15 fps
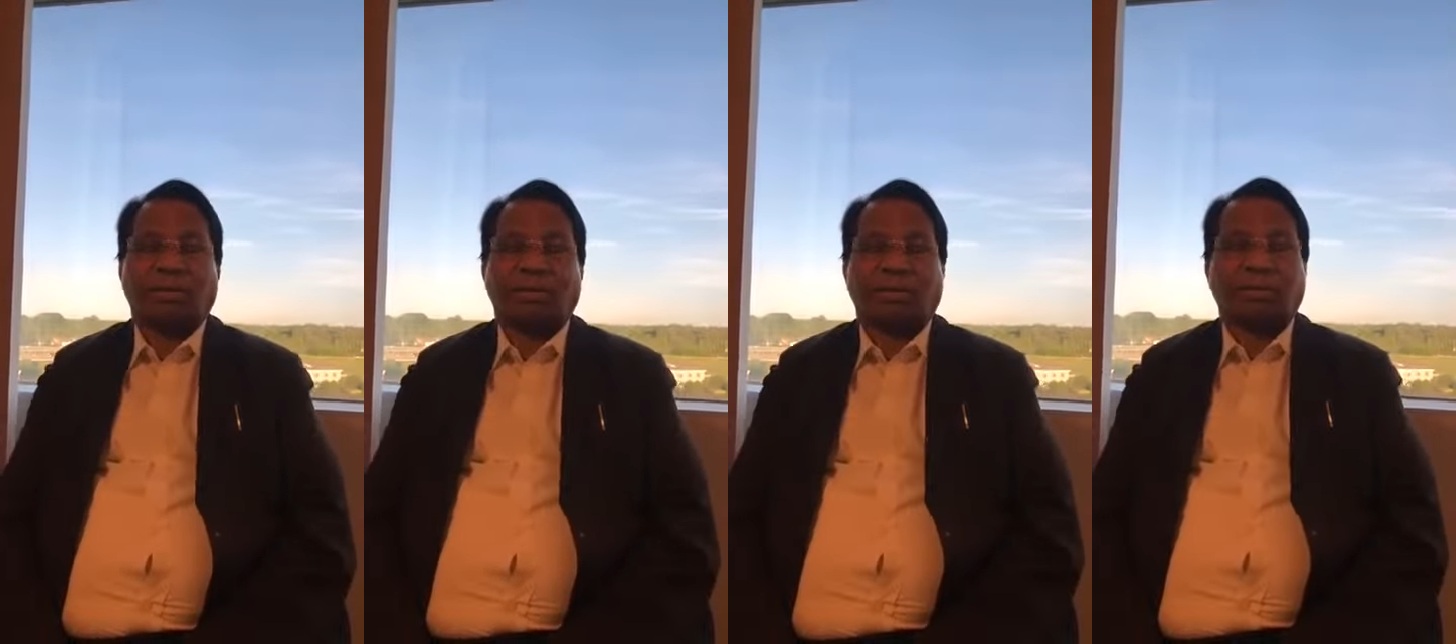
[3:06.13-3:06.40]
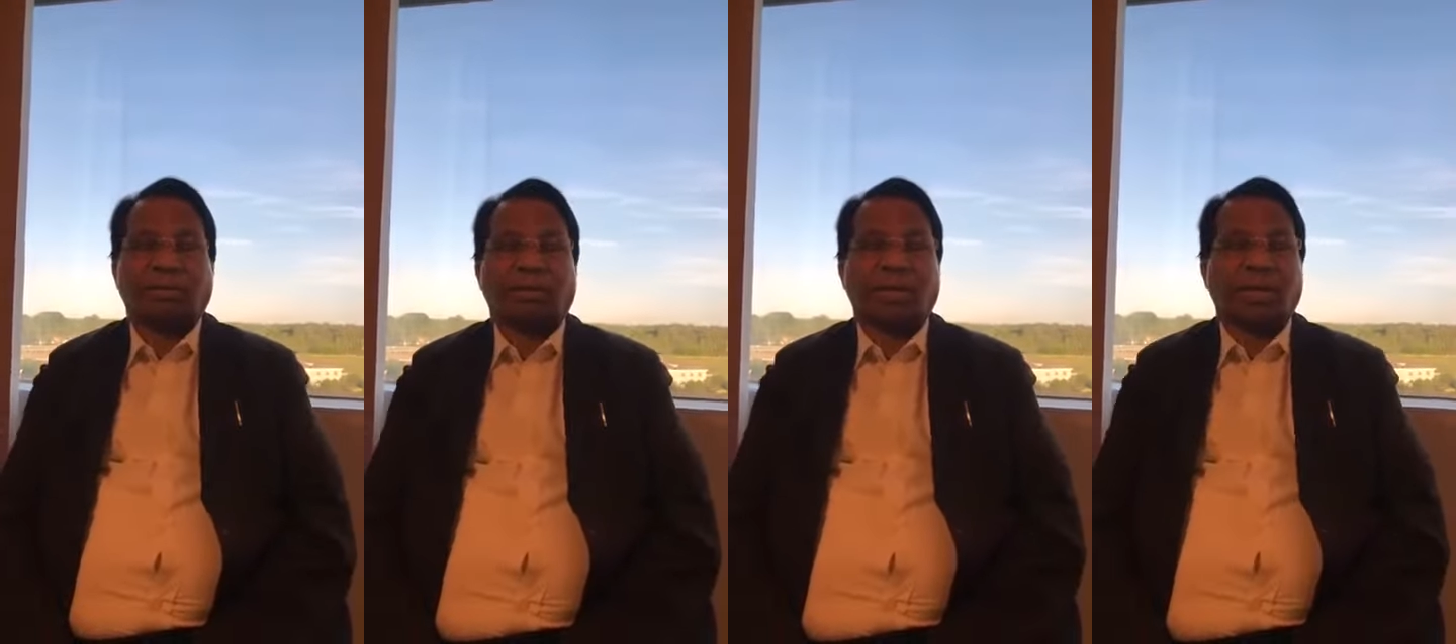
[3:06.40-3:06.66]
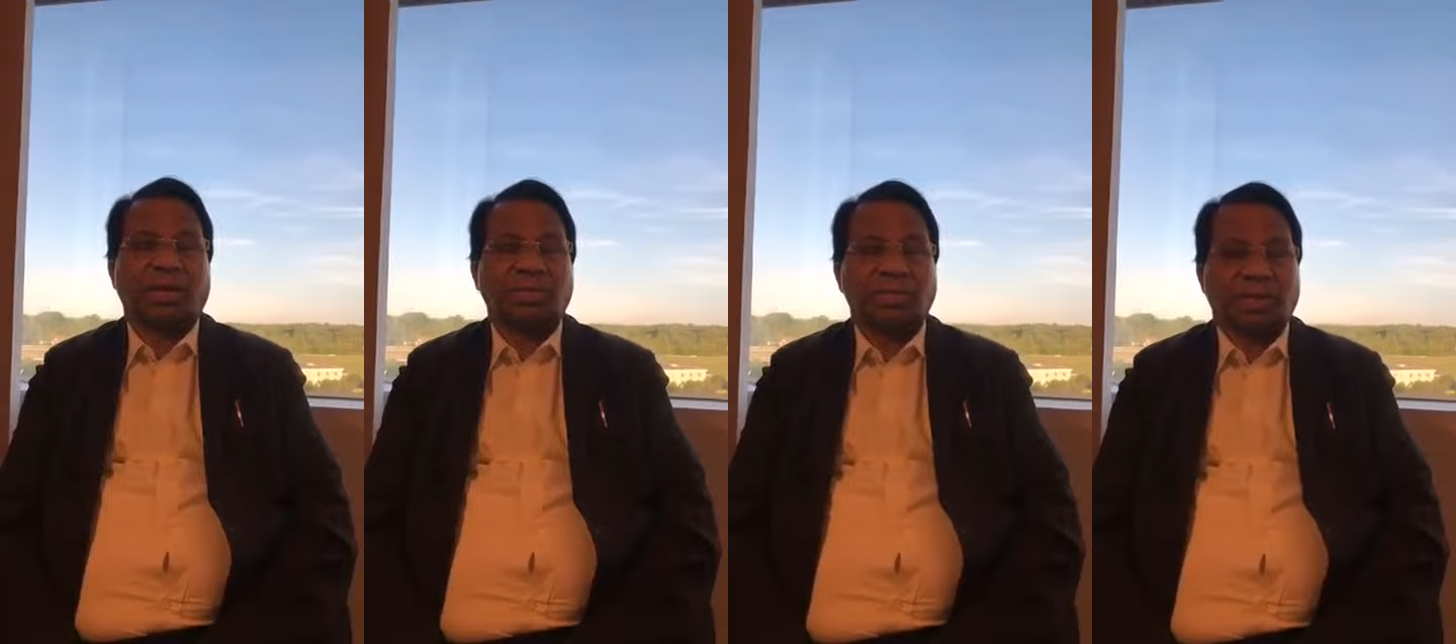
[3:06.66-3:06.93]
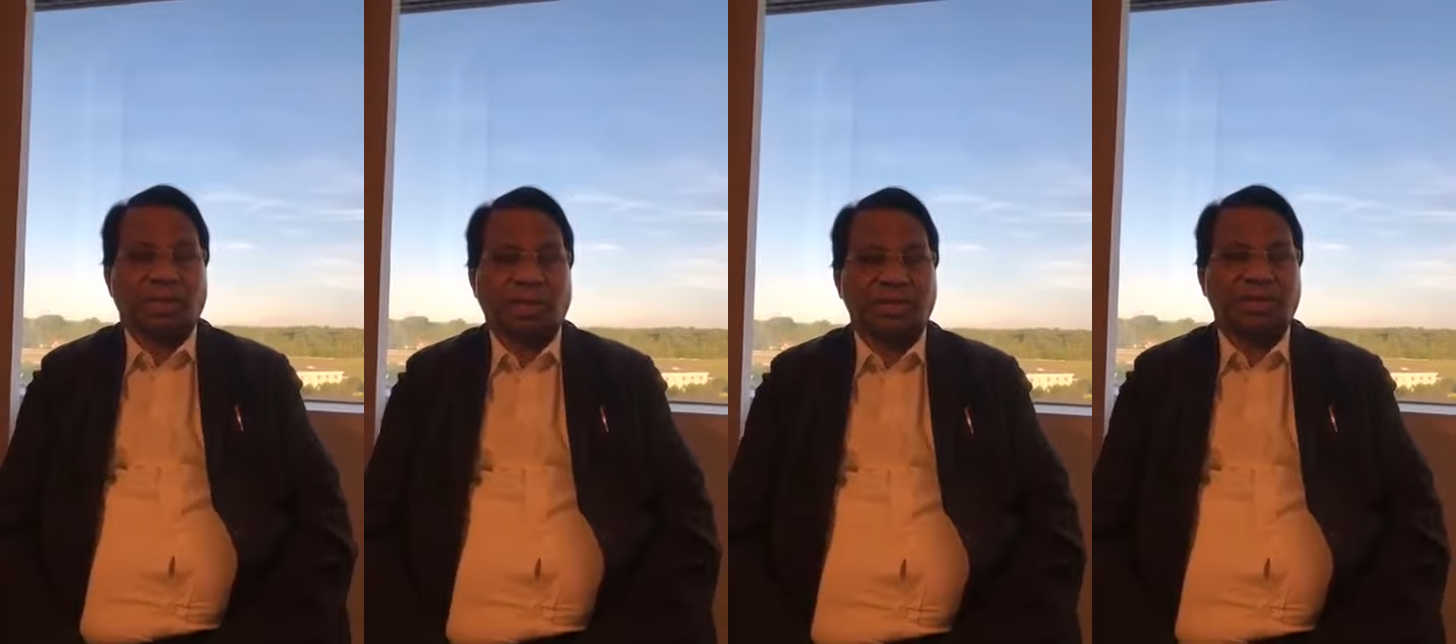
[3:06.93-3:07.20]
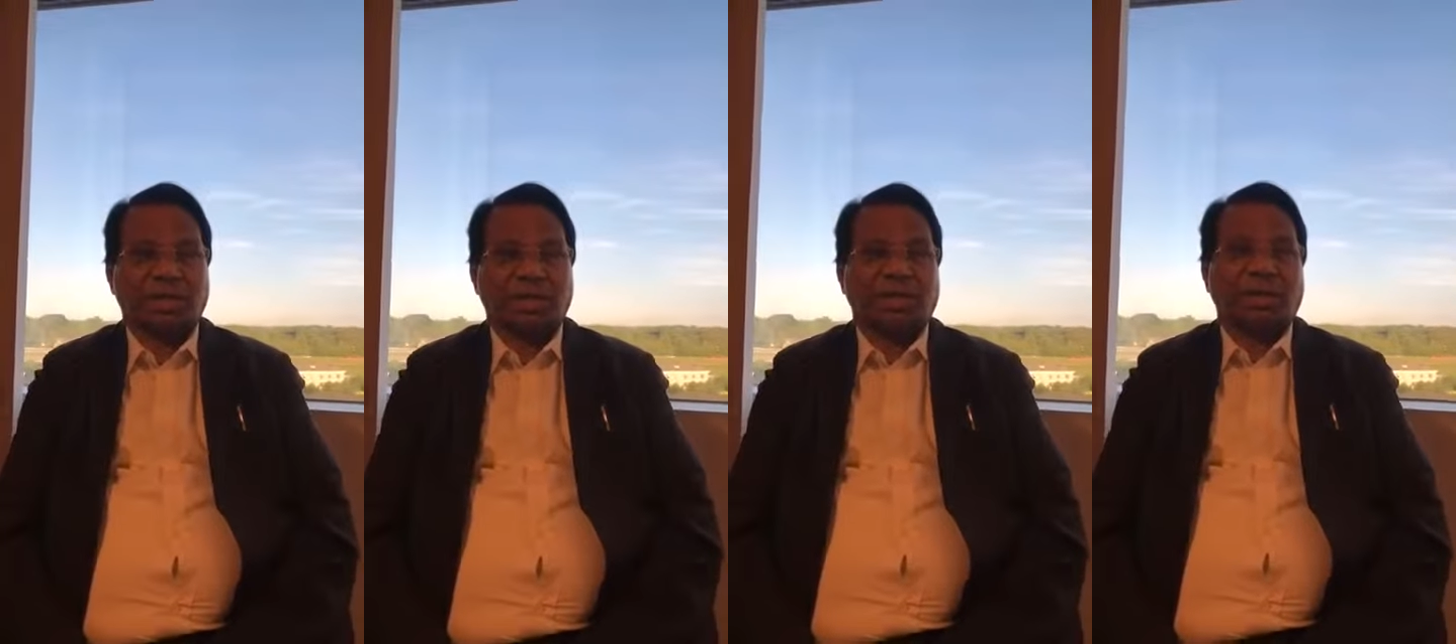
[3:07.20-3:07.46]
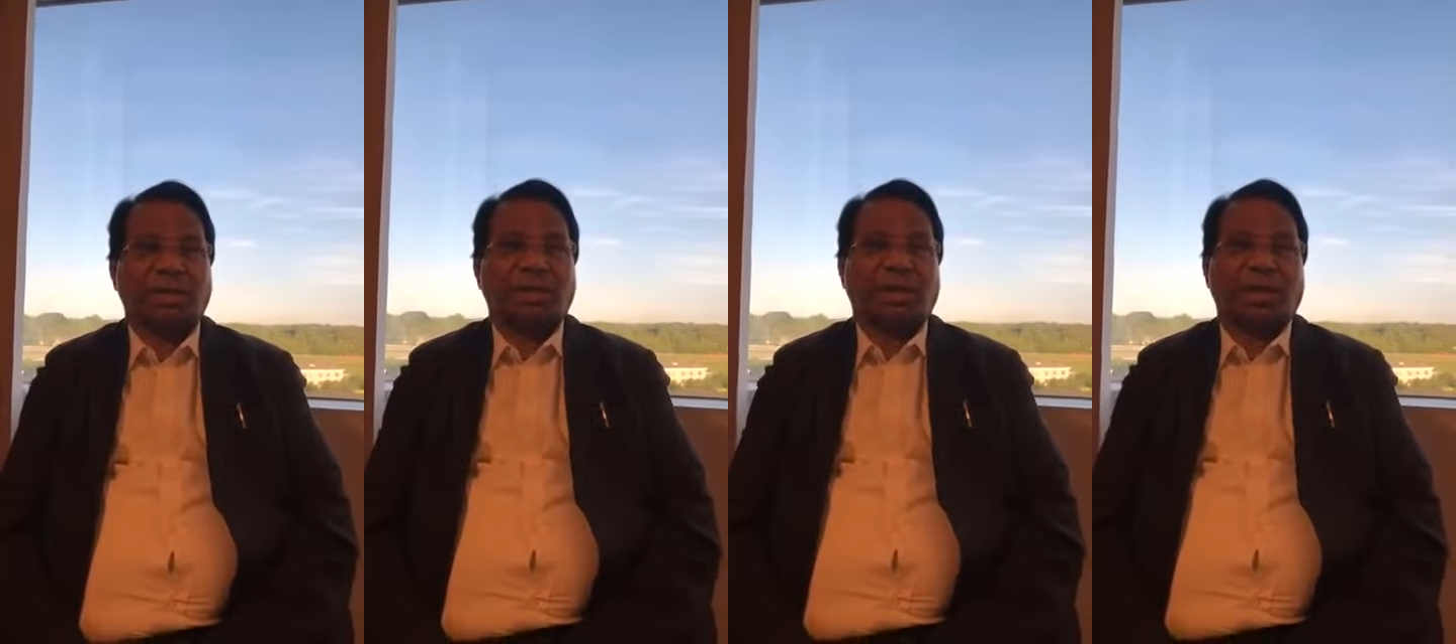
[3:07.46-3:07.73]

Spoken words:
on education,